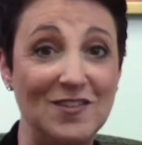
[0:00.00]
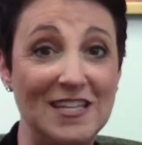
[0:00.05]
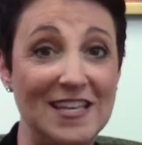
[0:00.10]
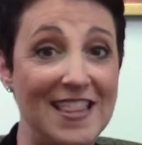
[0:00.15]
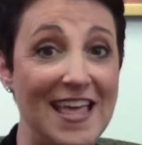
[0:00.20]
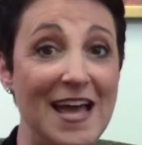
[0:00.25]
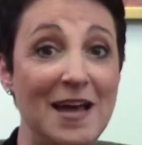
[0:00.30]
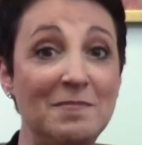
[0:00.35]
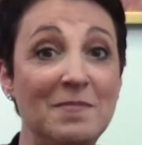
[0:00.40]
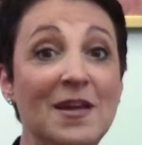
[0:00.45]
to
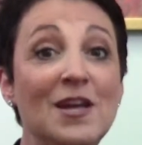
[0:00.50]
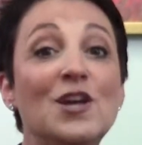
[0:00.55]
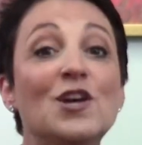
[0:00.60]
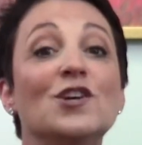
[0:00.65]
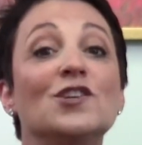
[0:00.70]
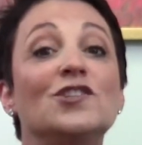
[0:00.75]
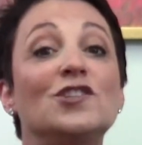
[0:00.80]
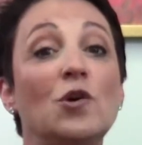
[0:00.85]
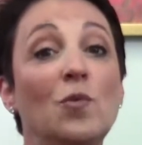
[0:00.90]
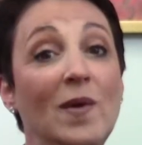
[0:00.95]
them.
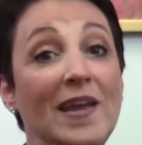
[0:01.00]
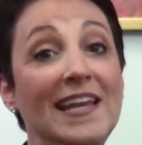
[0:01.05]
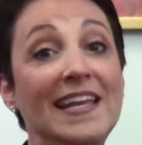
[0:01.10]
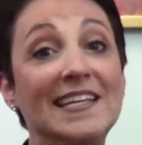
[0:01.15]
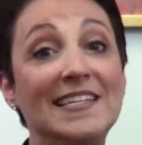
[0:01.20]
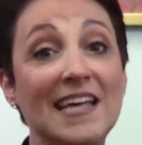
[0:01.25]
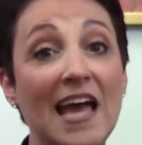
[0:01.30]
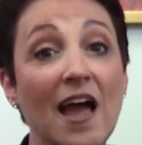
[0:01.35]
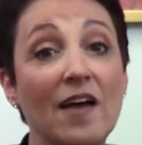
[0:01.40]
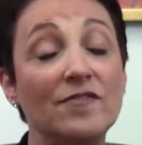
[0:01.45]
So we need
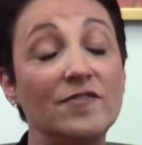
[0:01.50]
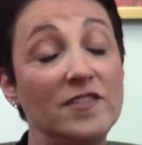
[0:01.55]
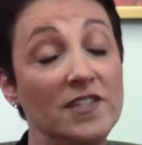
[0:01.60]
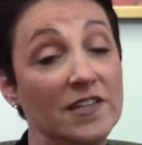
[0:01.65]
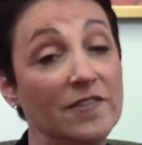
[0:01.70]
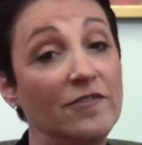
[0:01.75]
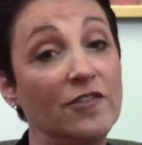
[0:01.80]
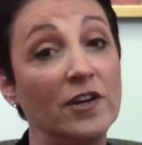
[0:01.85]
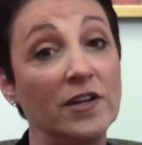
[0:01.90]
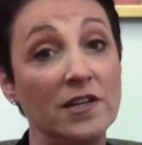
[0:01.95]
to have
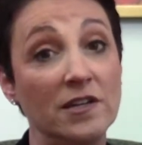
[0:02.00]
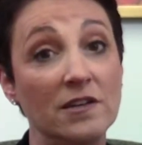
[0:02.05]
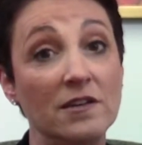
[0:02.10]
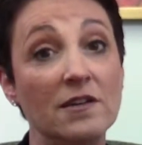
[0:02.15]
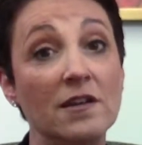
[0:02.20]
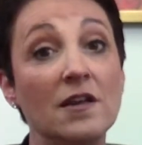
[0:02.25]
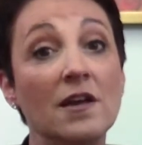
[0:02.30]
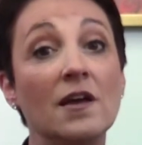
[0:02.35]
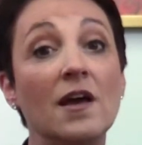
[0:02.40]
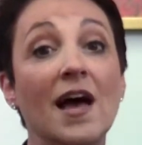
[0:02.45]

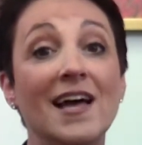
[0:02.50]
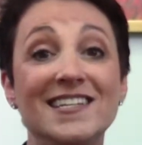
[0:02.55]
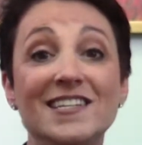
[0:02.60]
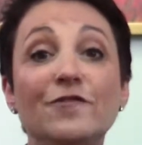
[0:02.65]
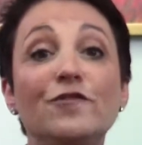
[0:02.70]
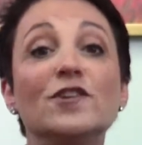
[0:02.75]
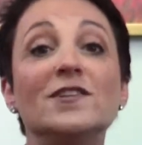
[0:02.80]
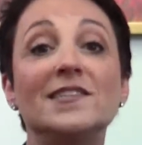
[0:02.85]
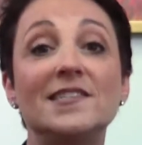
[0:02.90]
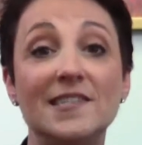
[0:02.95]
a
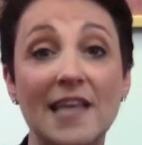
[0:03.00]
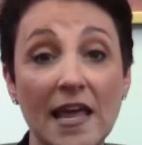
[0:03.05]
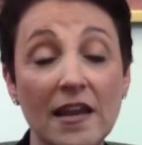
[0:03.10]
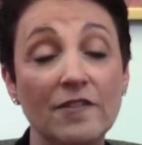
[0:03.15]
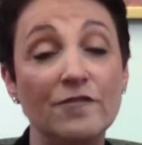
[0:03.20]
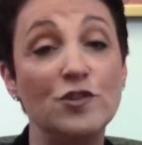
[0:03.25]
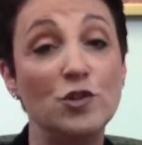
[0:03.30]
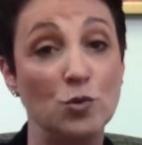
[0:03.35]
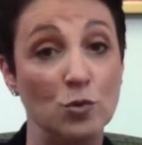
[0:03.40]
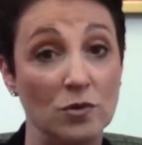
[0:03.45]
different set
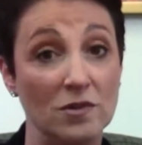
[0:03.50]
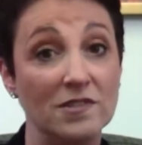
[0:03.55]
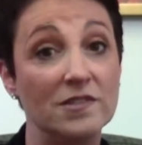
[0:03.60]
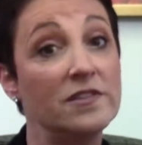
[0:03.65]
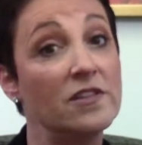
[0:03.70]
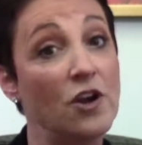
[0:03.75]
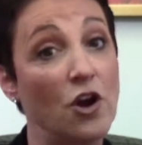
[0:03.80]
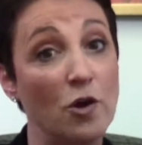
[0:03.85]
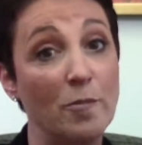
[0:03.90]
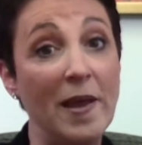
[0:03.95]
of tools
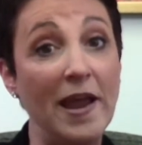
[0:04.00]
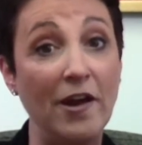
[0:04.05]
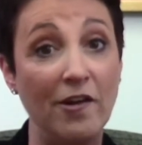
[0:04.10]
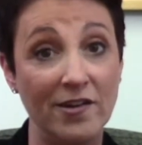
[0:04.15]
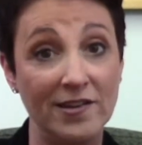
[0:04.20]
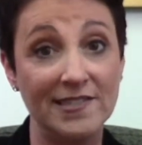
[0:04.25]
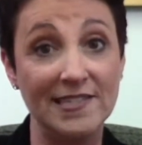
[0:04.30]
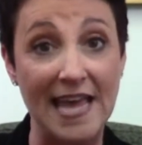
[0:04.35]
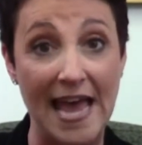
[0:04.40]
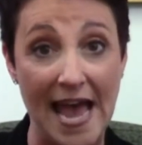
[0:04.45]
than our
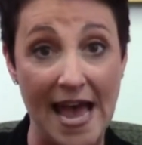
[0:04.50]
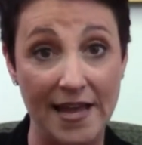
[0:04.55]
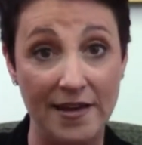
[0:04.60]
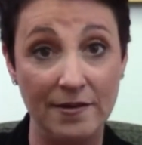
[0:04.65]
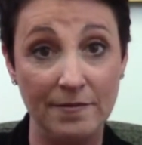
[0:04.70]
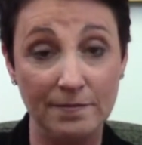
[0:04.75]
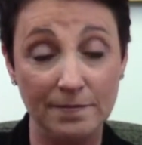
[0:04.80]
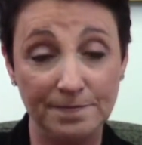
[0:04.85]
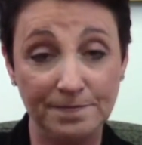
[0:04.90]
parents had.